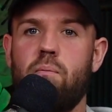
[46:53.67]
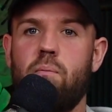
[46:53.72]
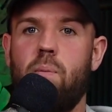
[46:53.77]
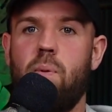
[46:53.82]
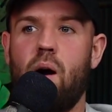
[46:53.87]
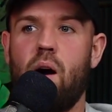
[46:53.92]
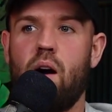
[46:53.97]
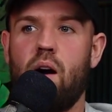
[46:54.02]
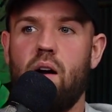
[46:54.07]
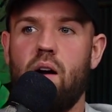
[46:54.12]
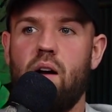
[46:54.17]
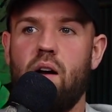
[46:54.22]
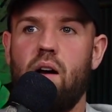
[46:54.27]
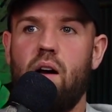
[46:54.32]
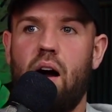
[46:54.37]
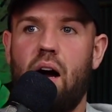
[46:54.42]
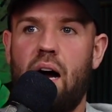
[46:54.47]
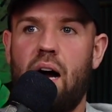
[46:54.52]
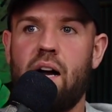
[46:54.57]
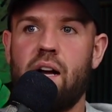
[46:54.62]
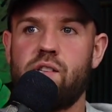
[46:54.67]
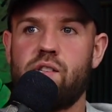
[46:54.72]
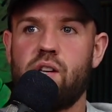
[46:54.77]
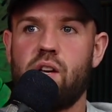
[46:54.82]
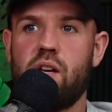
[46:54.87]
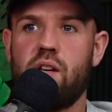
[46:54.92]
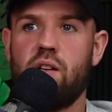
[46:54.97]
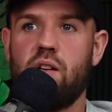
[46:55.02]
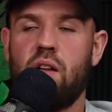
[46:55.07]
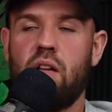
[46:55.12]
But I
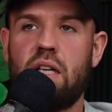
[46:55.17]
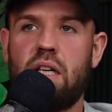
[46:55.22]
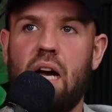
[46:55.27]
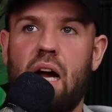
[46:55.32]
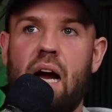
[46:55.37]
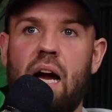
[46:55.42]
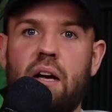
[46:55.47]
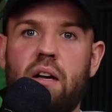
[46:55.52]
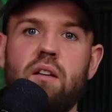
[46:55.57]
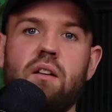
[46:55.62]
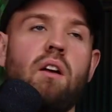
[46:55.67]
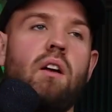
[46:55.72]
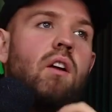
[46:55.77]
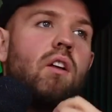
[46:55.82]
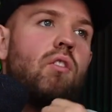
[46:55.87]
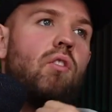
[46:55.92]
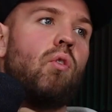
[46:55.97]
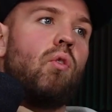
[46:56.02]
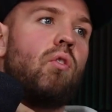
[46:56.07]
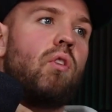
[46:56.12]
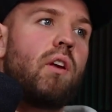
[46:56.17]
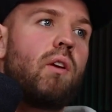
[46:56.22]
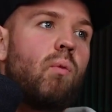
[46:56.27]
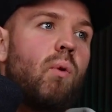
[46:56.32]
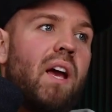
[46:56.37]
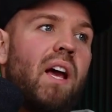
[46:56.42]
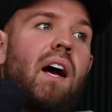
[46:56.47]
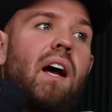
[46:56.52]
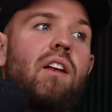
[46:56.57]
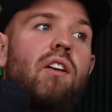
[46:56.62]
gen like I the only
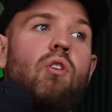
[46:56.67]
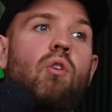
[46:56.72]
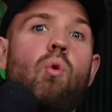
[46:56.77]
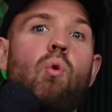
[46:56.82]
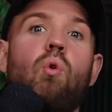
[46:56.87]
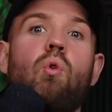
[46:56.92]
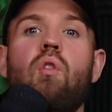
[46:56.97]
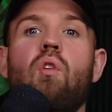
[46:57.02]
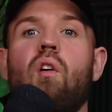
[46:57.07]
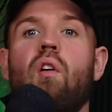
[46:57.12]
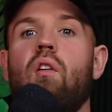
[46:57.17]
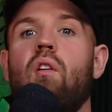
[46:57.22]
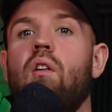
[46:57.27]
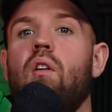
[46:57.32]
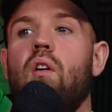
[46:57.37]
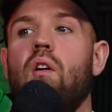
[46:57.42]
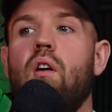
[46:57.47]
way I know that